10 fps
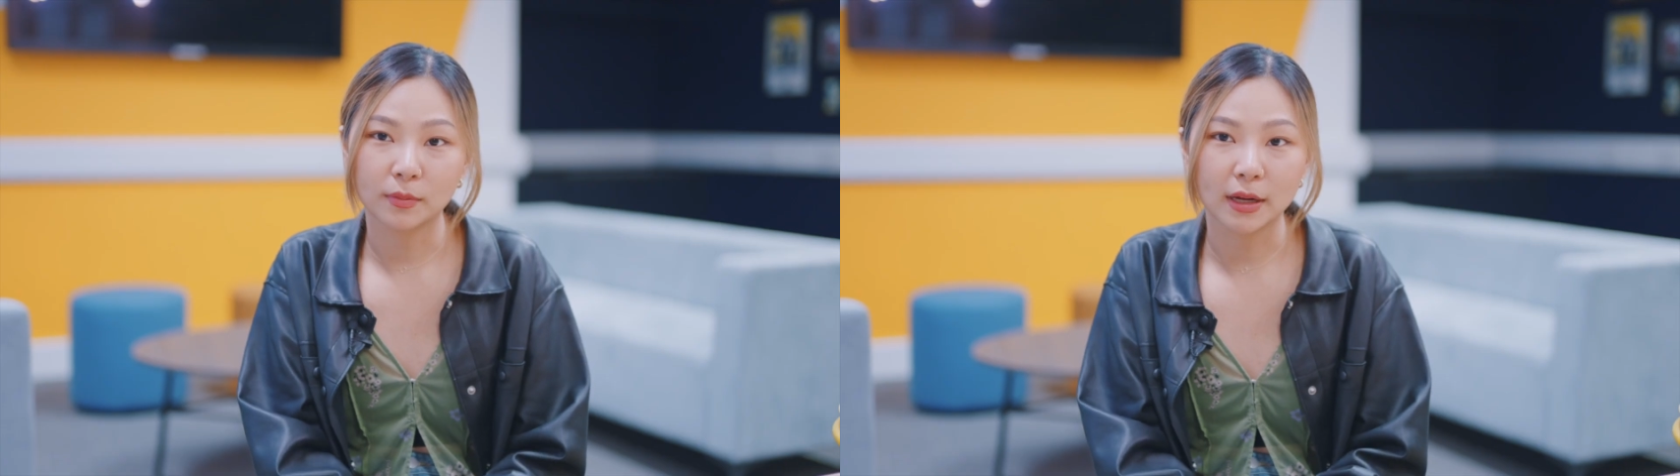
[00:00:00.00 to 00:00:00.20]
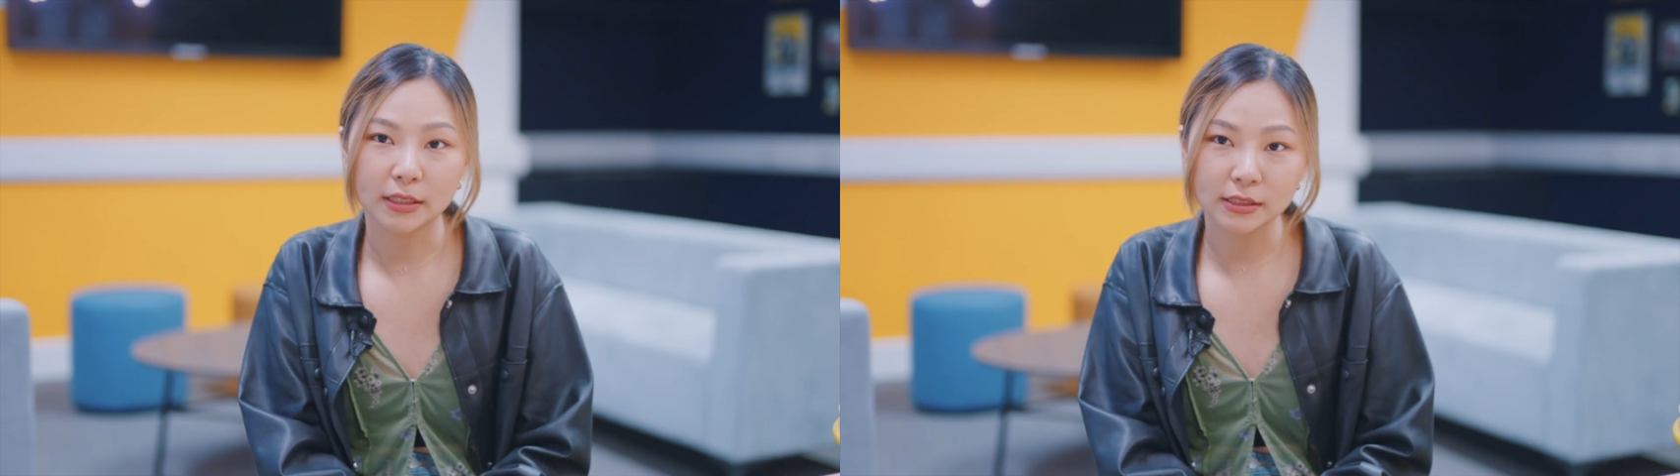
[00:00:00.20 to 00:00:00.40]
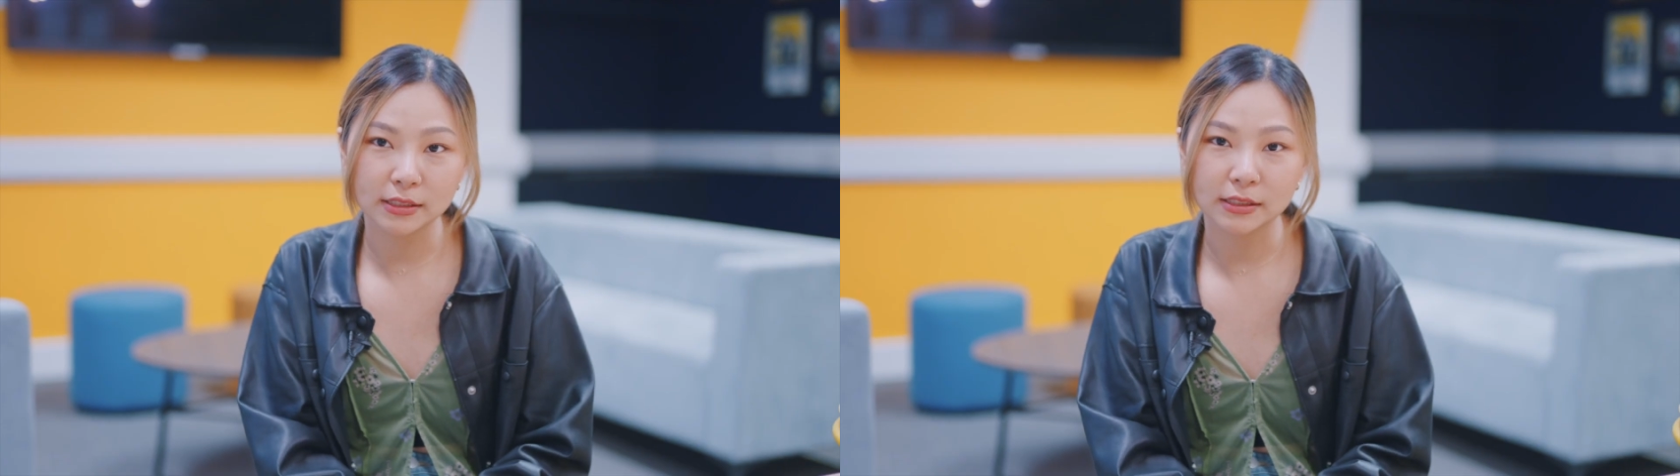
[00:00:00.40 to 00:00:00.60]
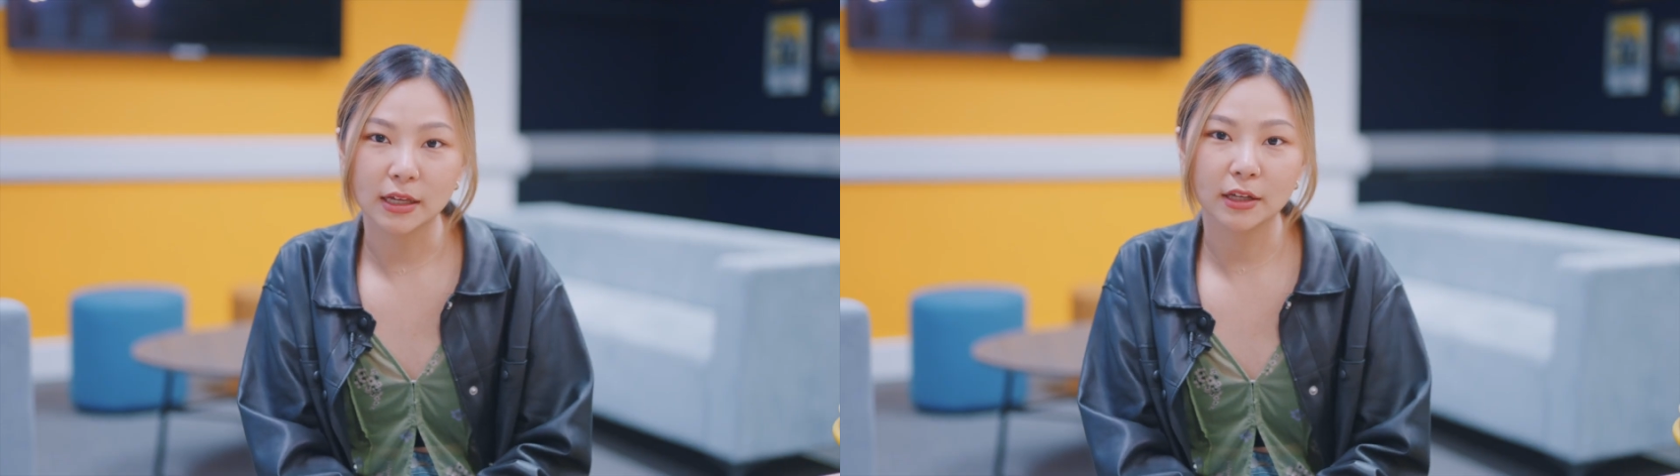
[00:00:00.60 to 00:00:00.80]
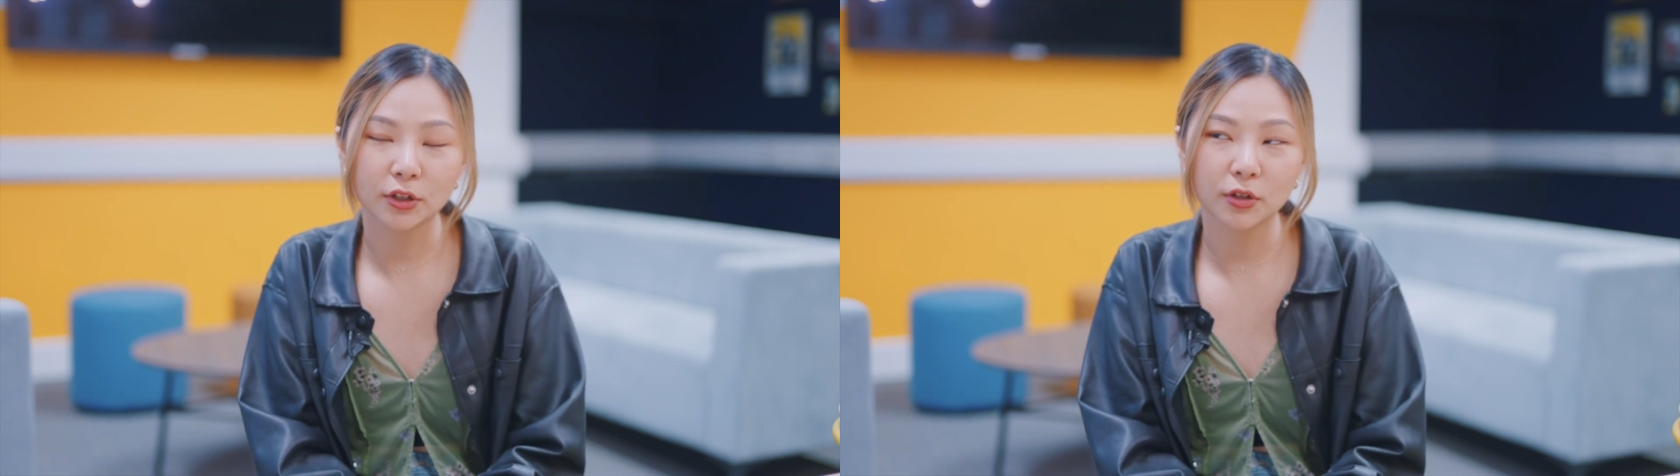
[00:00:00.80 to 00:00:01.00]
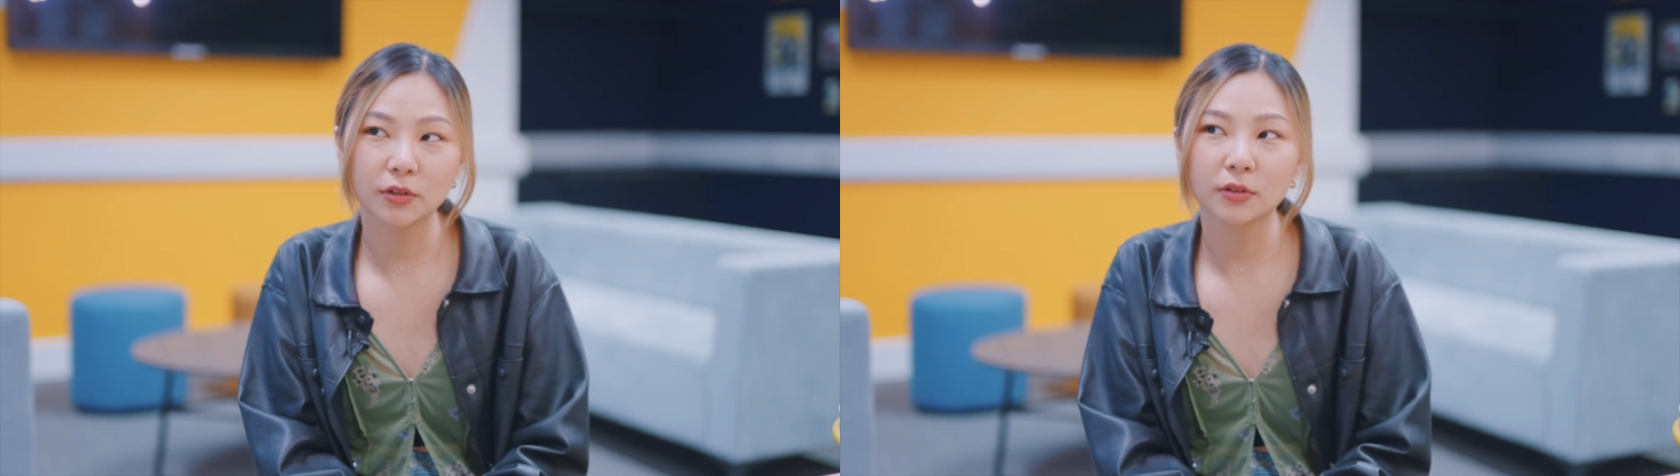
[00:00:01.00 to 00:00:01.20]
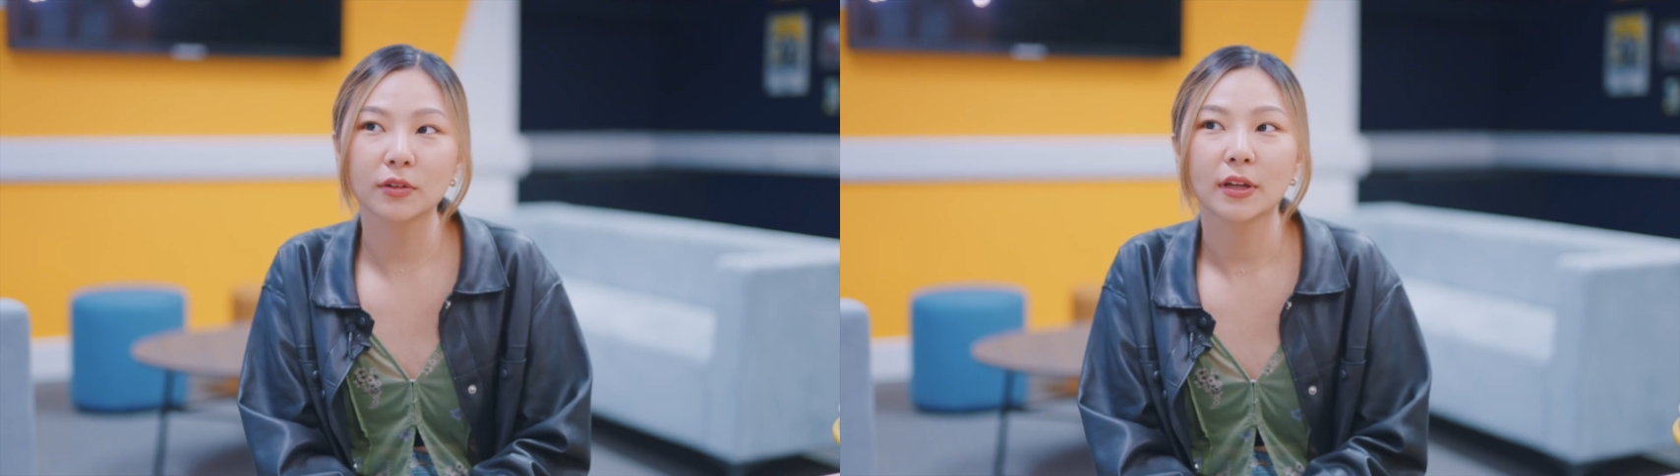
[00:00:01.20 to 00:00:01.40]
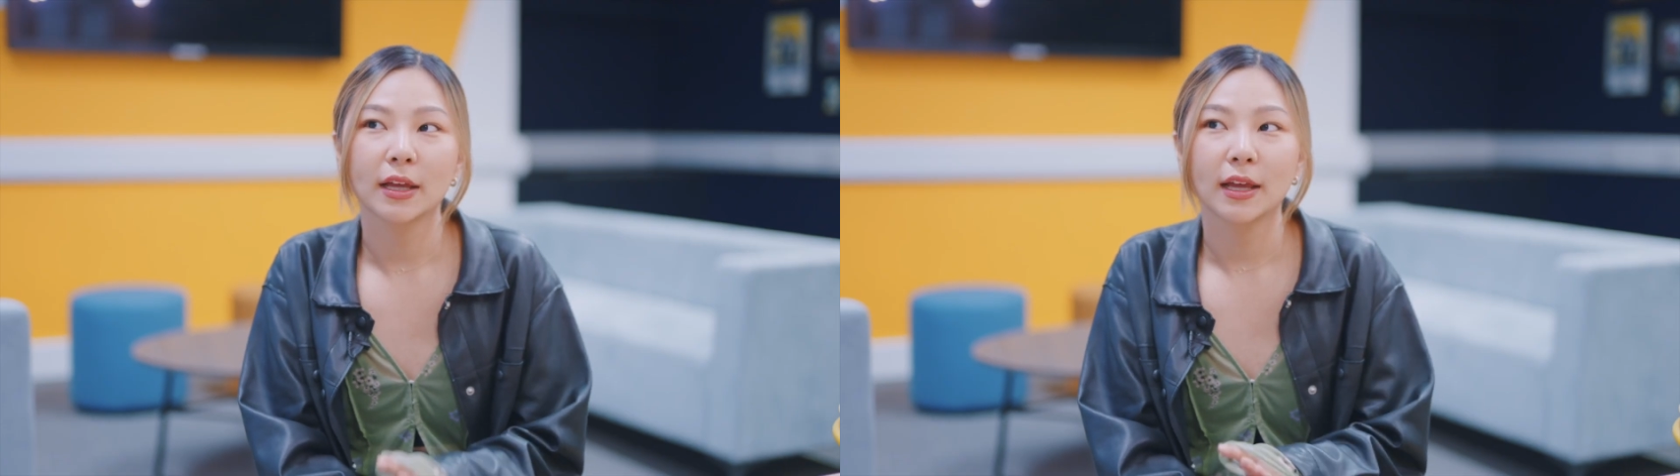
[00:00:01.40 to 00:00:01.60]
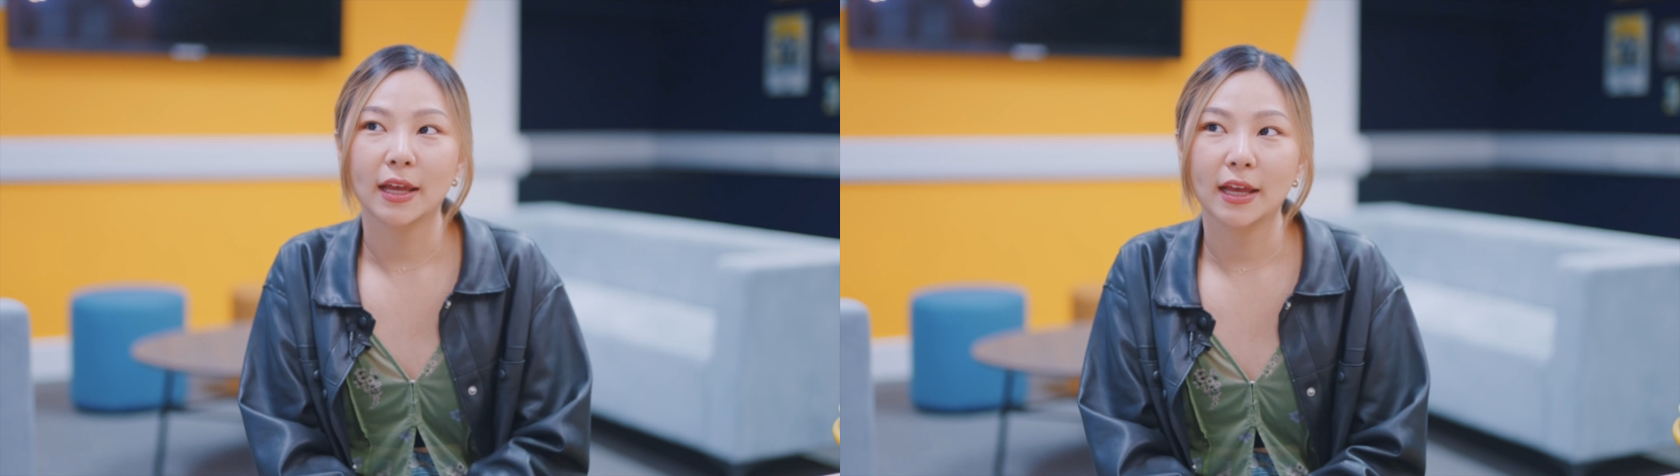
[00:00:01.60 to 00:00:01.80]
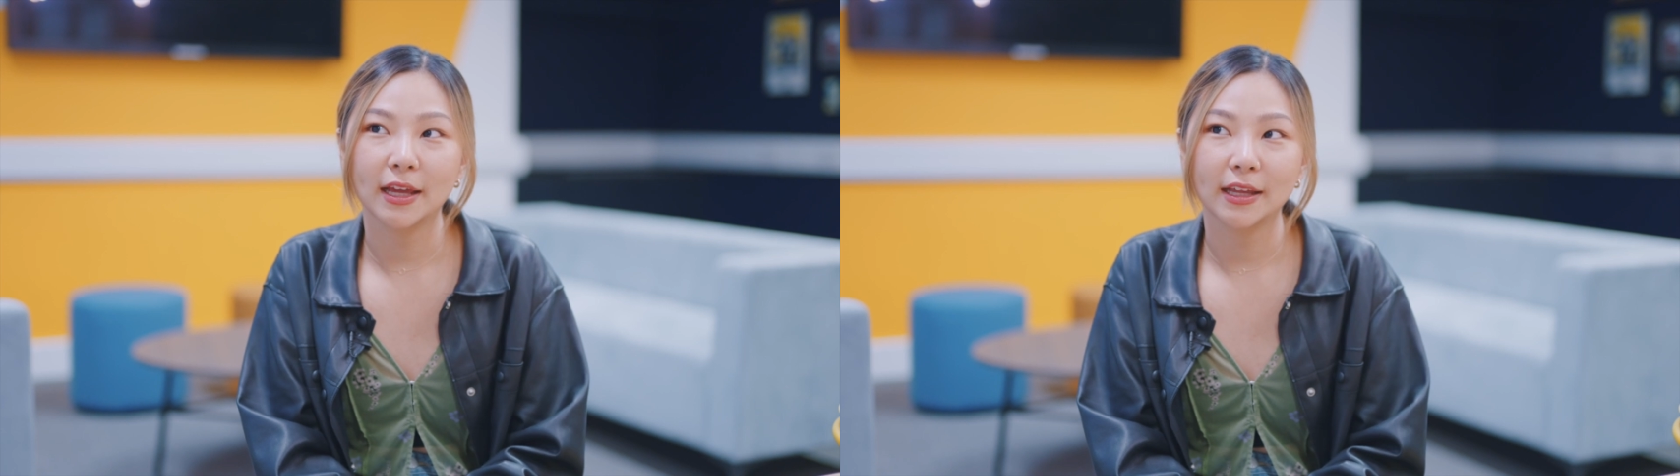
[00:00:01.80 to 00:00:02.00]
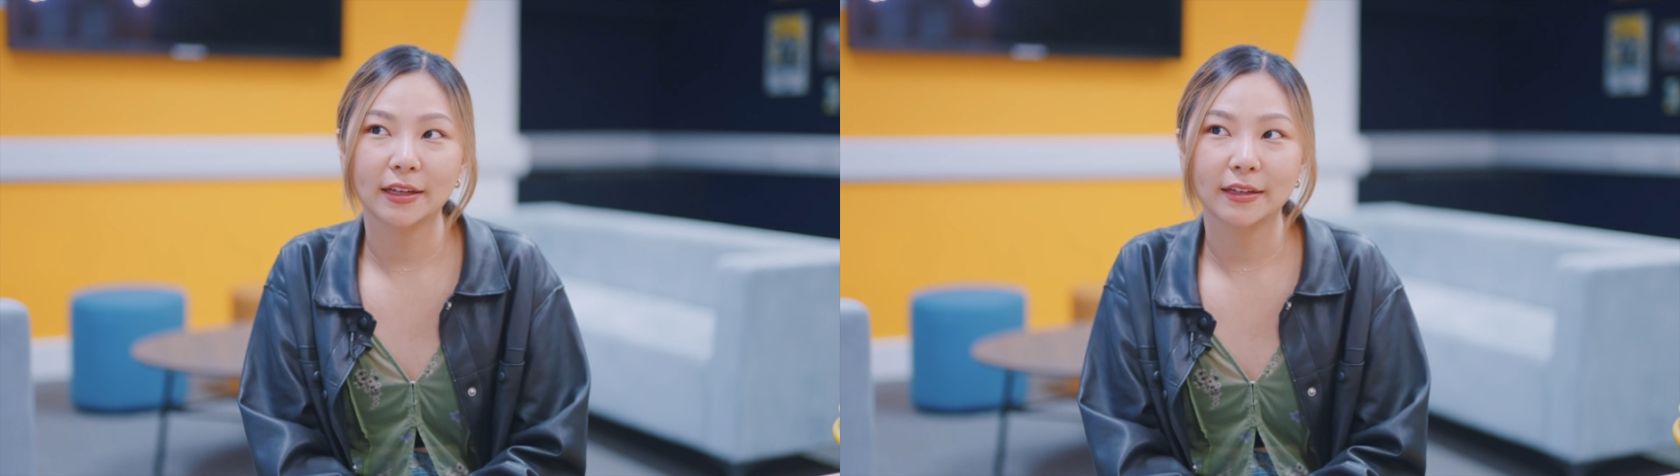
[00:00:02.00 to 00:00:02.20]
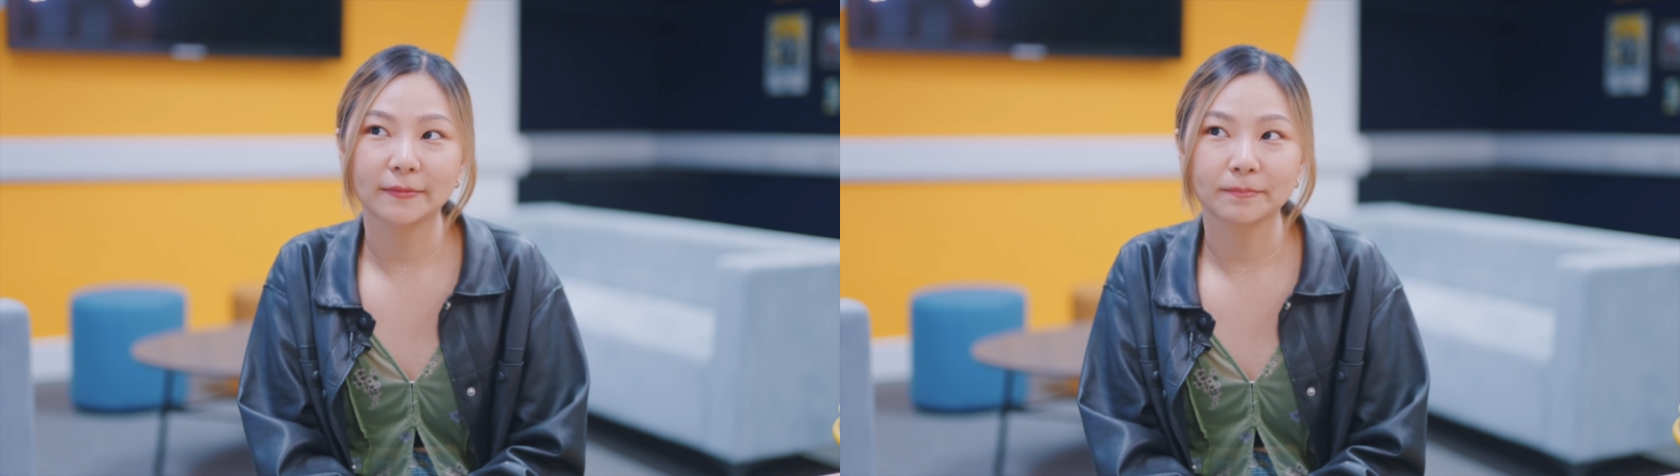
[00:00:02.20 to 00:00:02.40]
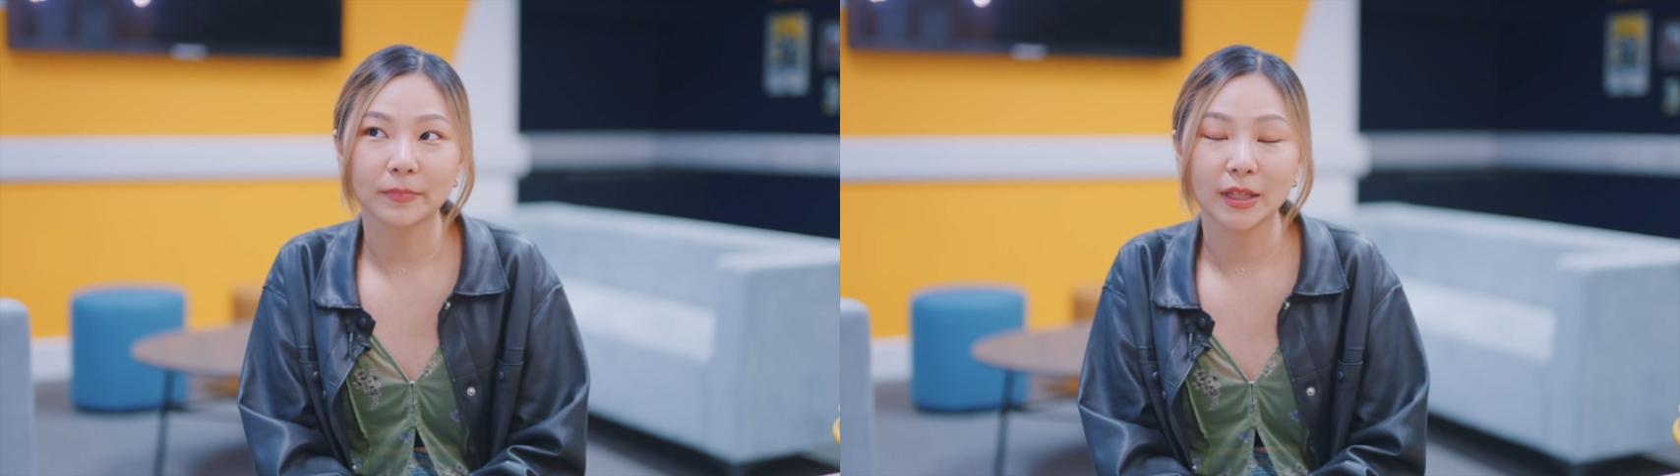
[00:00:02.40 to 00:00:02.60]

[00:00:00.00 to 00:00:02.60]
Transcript: months ago, and